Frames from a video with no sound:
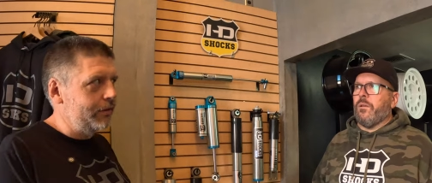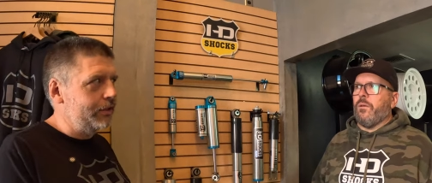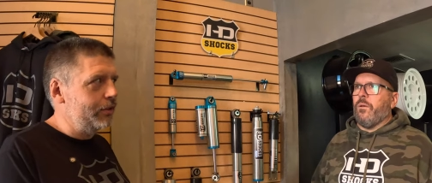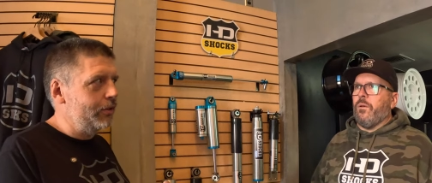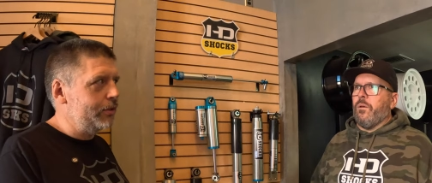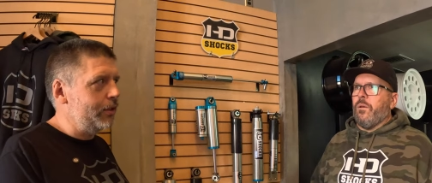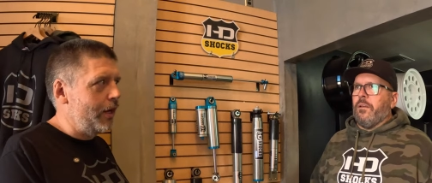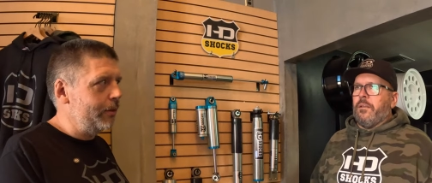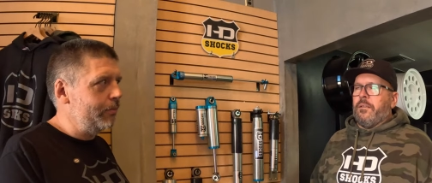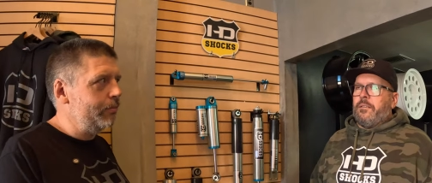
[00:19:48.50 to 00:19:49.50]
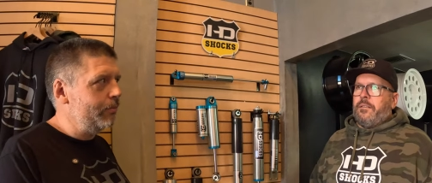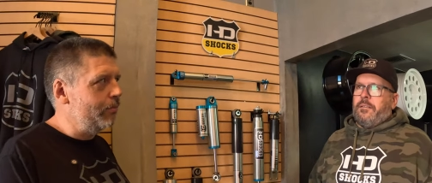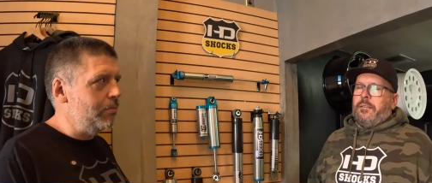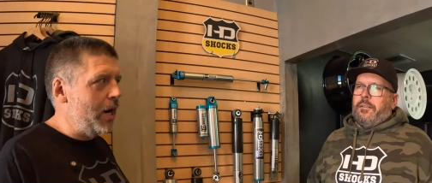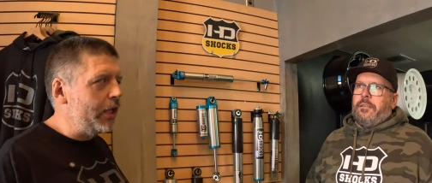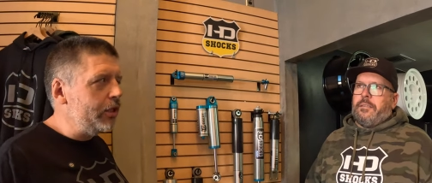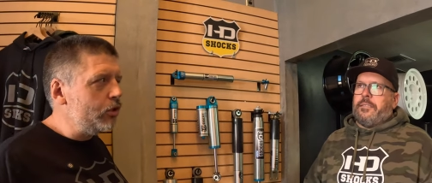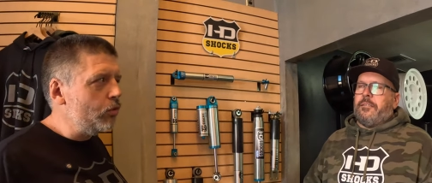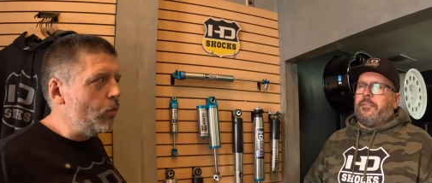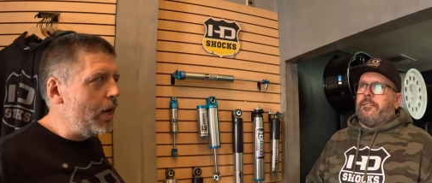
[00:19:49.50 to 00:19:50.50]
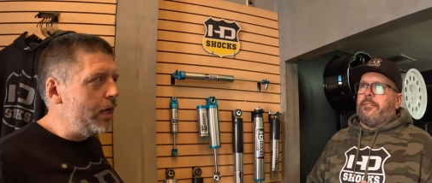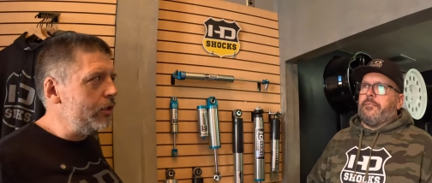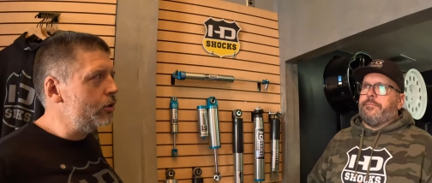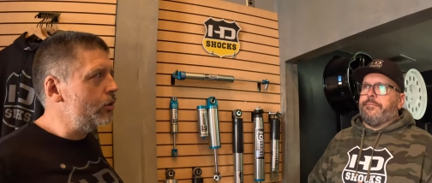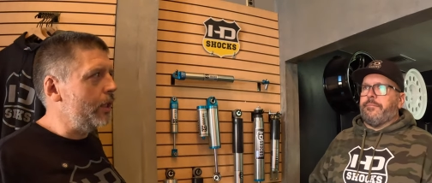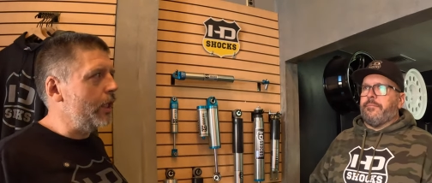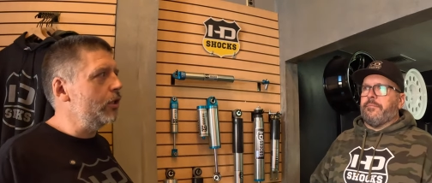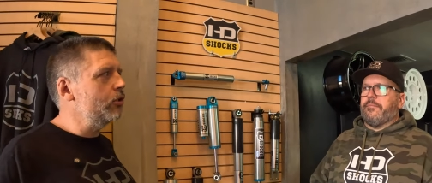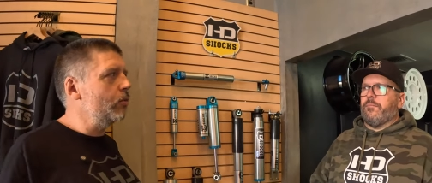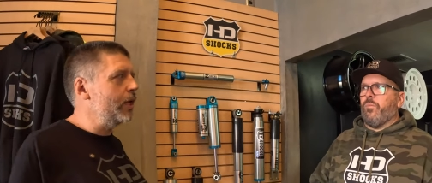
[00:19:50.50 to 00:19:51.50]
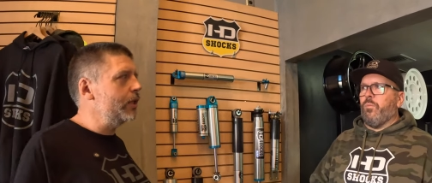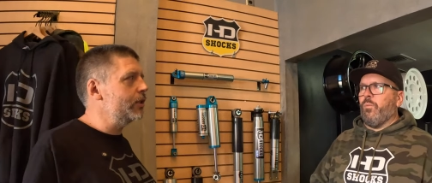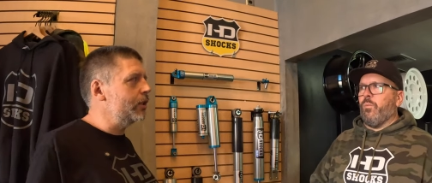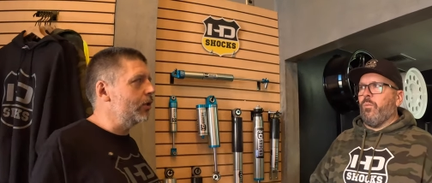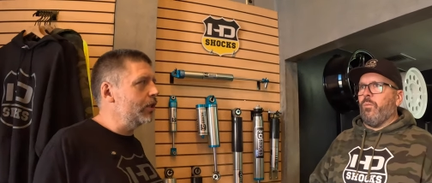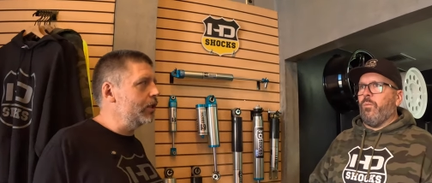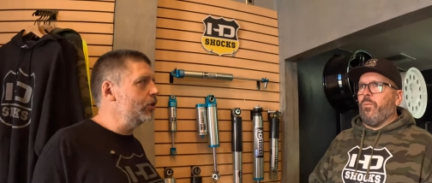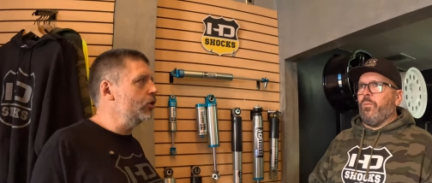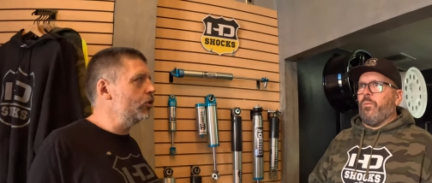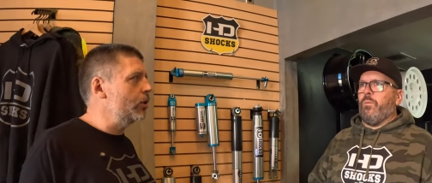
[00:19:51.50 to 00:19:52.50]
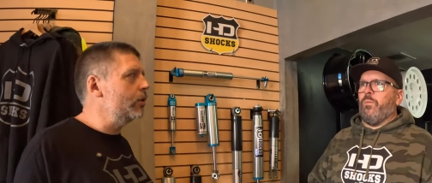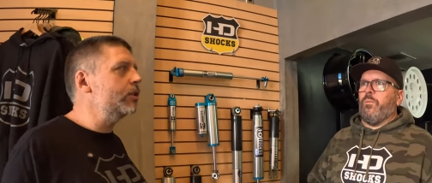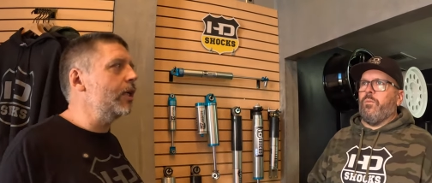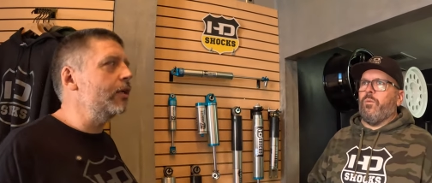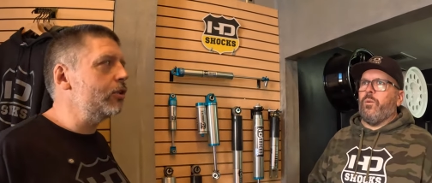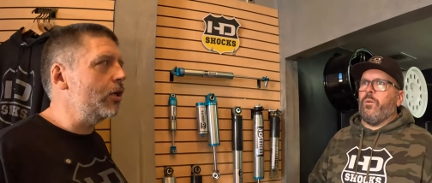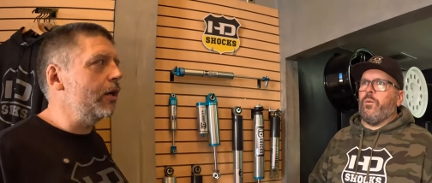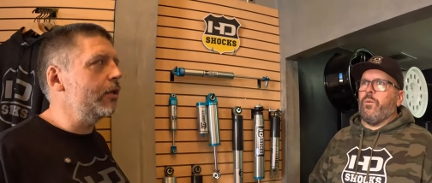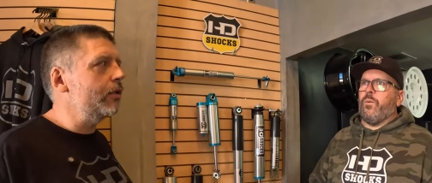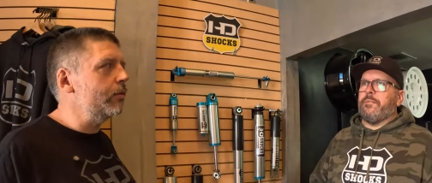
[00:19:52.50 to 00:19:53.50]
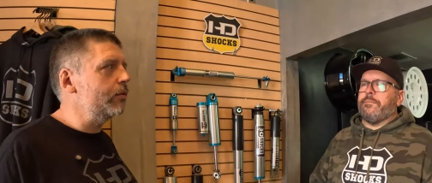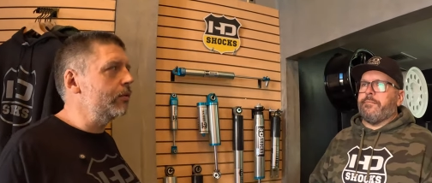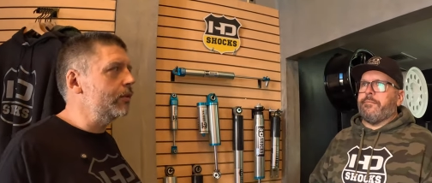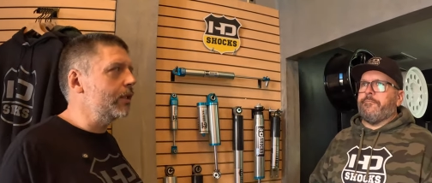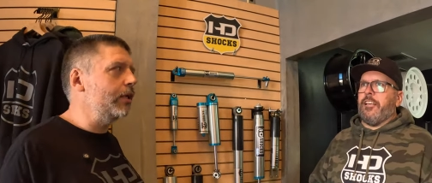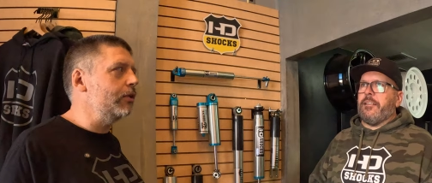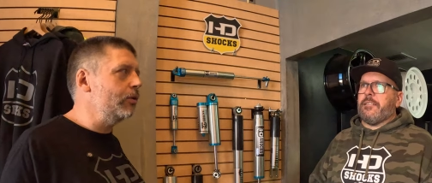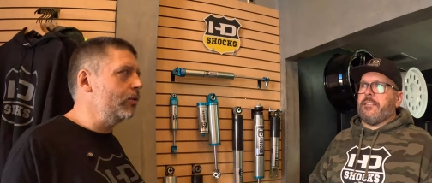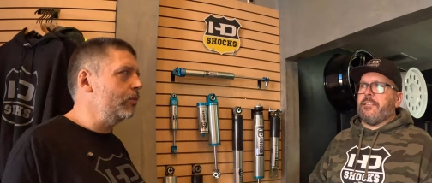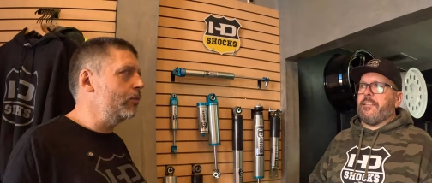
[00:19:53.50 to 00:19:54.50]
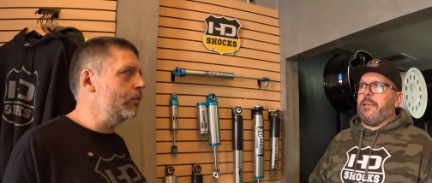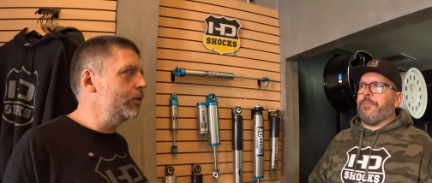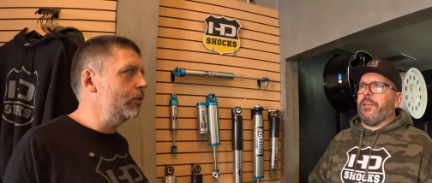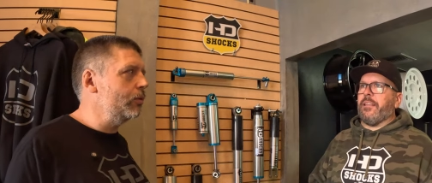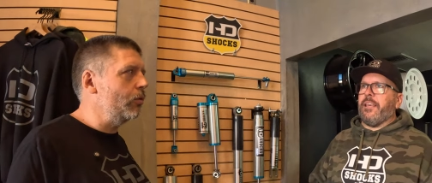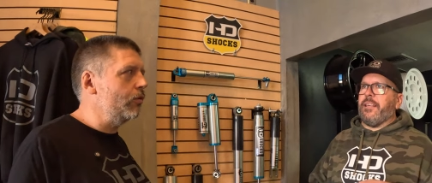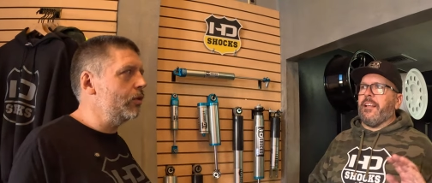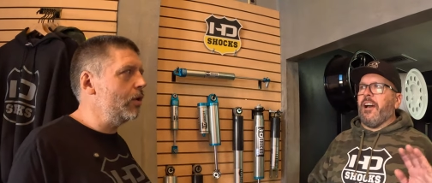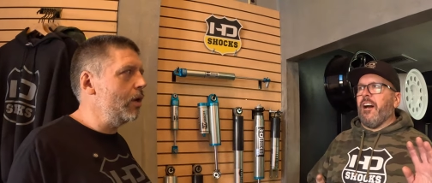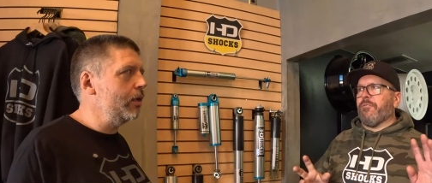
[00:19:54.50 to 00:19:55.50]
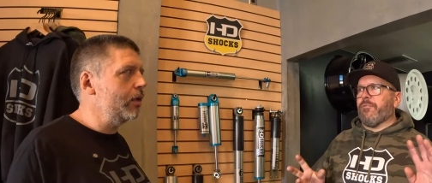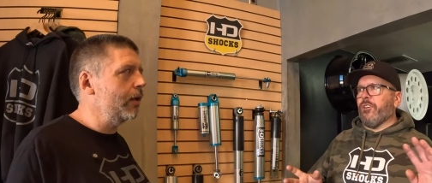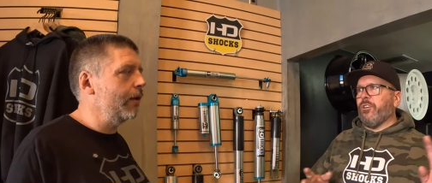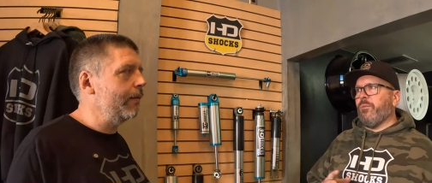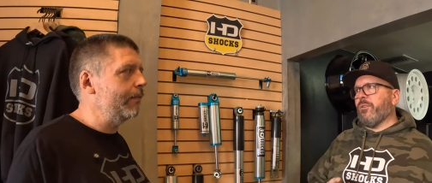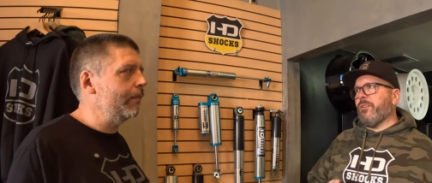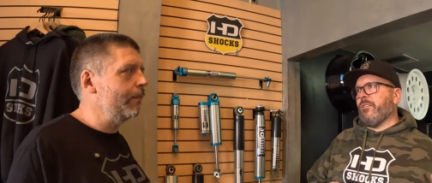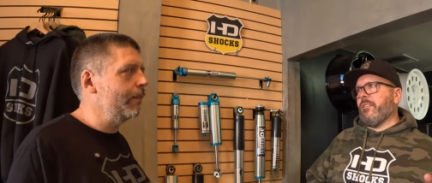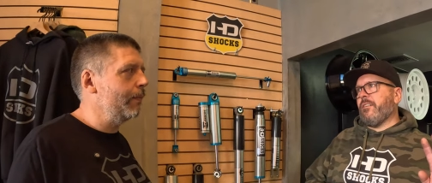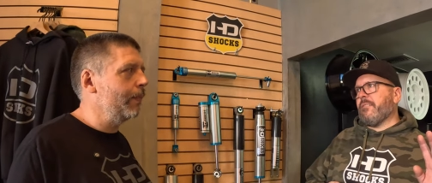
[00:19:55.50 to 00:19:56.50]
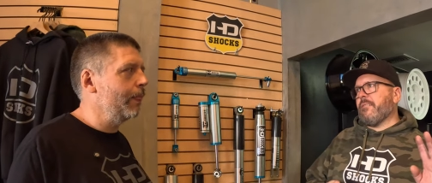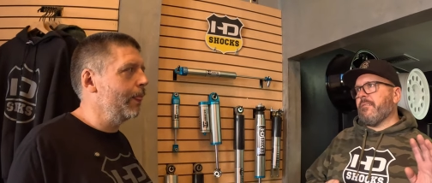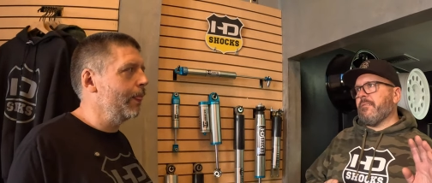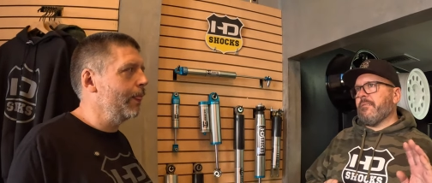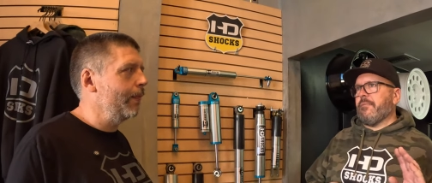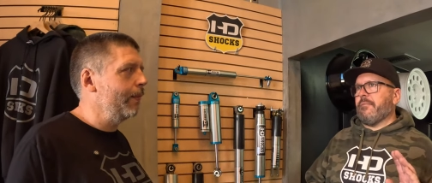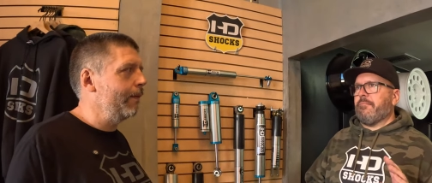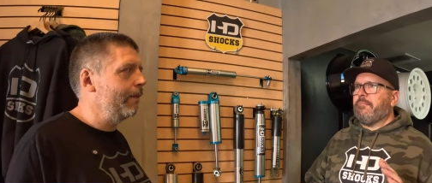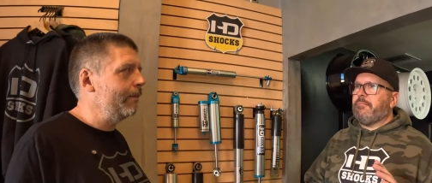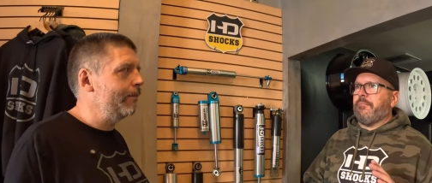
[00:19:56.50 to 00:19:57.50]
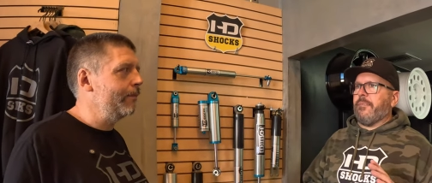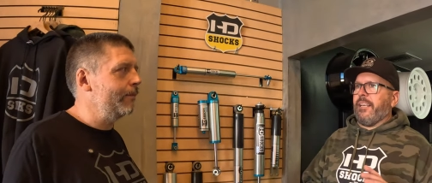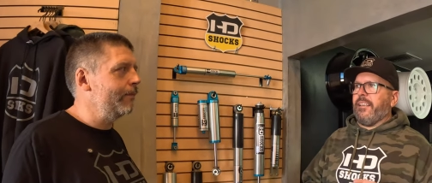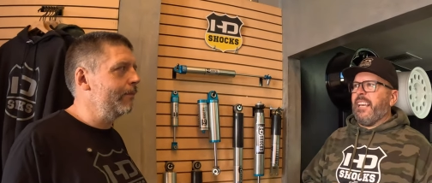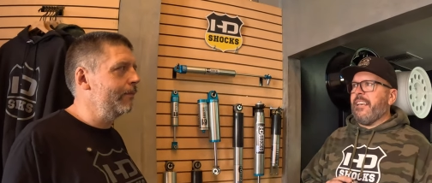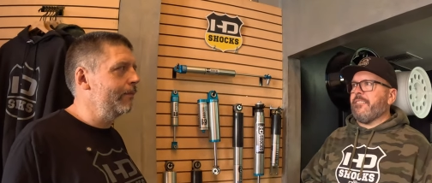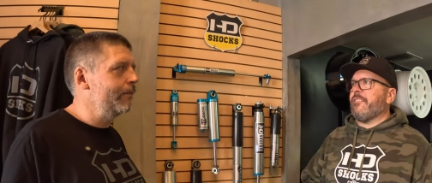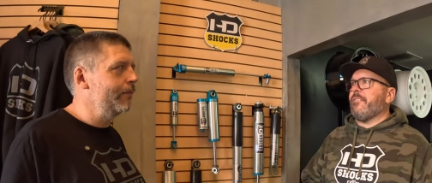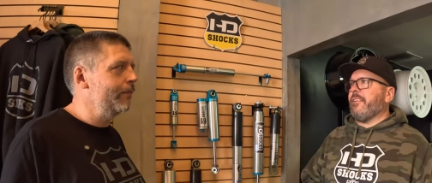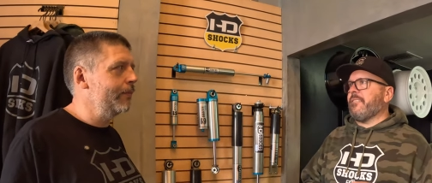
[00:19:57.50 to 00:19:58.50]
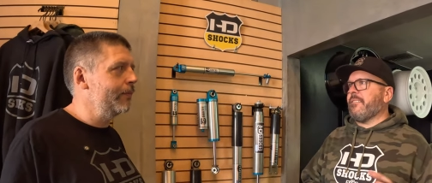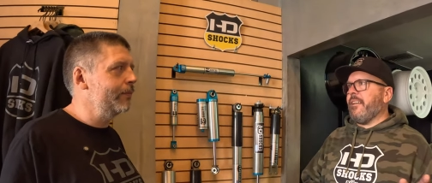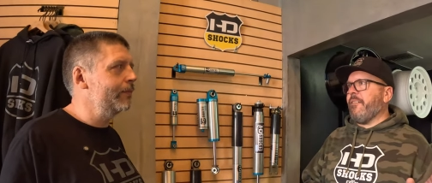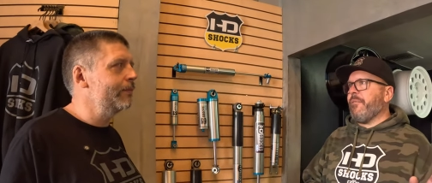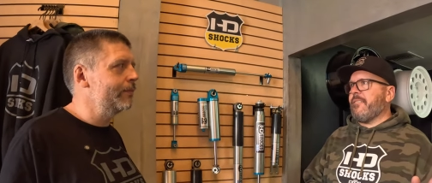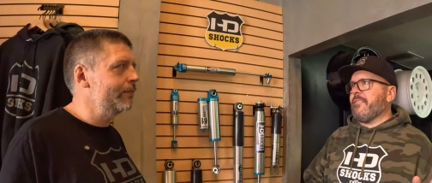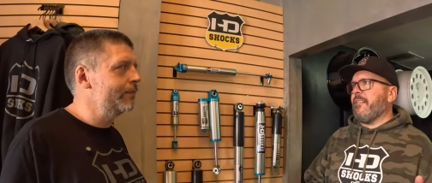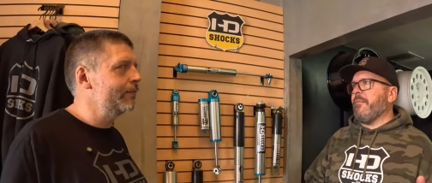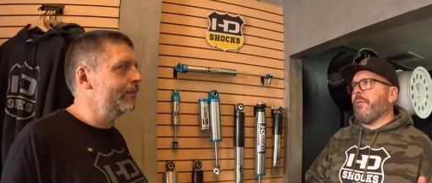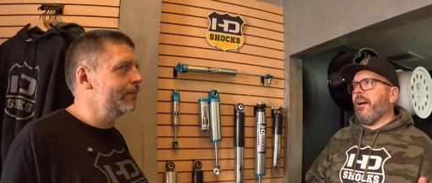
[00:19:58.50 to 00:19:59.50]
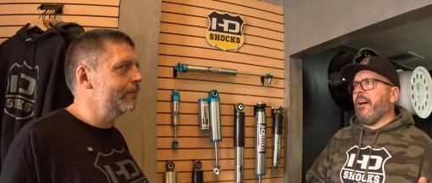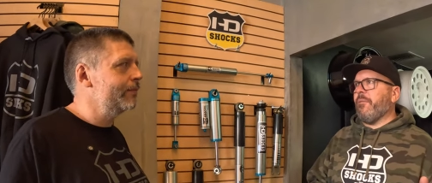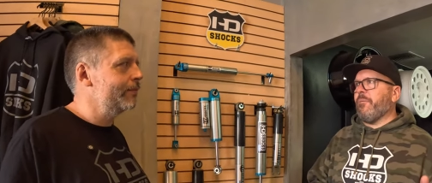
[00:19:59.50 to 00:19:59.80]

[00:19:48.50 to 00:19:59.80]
Speaker 1: is there a time mileage wise or age wise that you think you should send a shock out to get you to
Speaker 2: typically to in the off-road world it's like guys that are let's say racing the baja